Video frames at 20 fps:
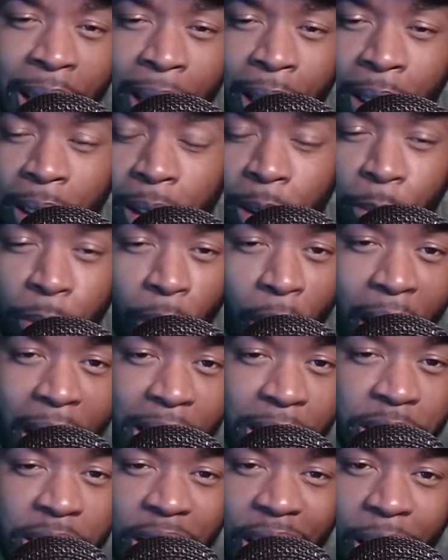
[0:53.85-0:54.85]

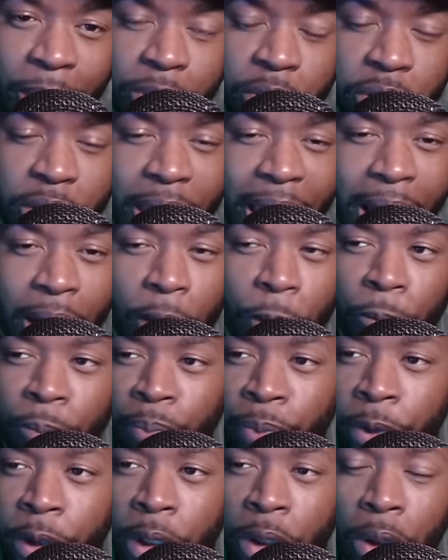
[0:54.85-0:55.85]
LeBron James was out.
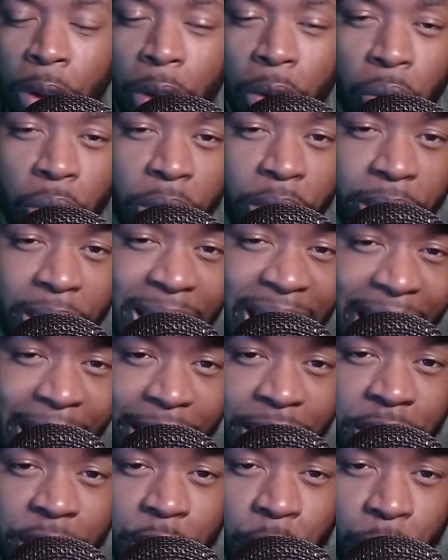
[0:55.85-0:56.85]
Luka
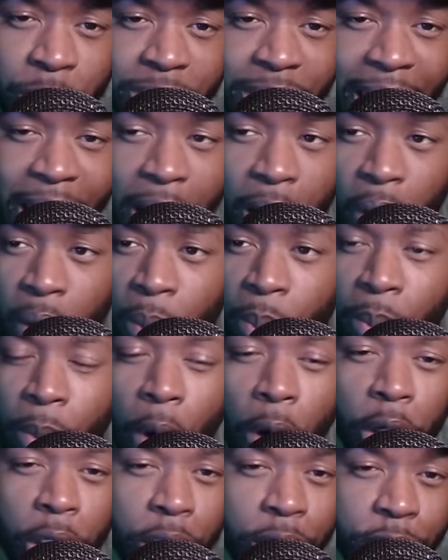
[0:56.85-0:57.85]
Doncic was out.
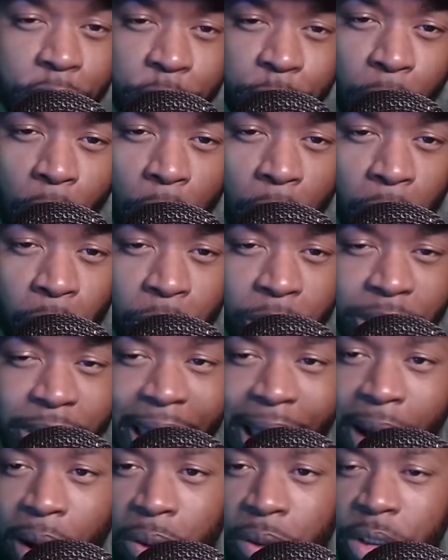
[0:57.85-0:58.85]
Marcus Smart was
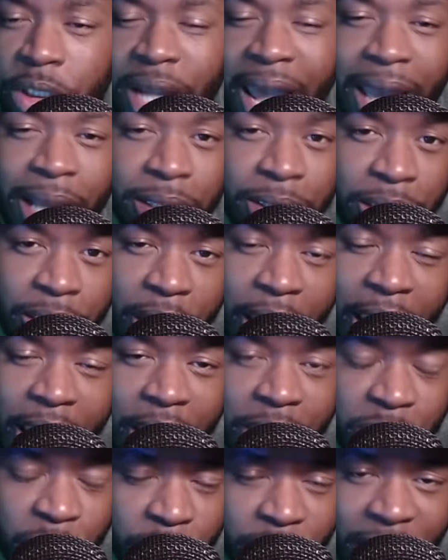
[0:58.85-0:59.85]
out. Jackson
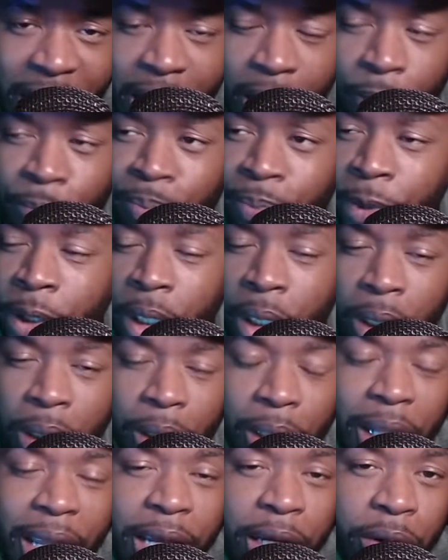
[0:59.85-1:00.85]
Hayes was out.
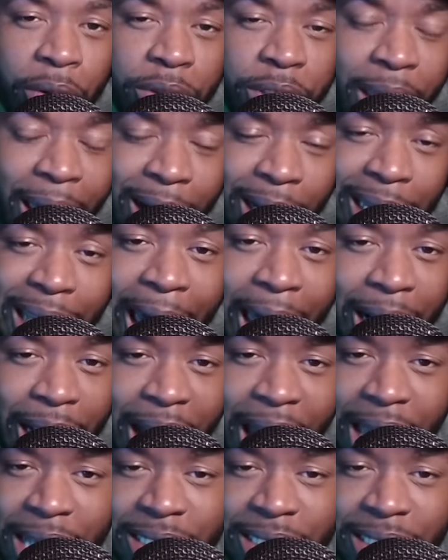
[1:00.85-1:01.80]
The Lakers had a lot of guys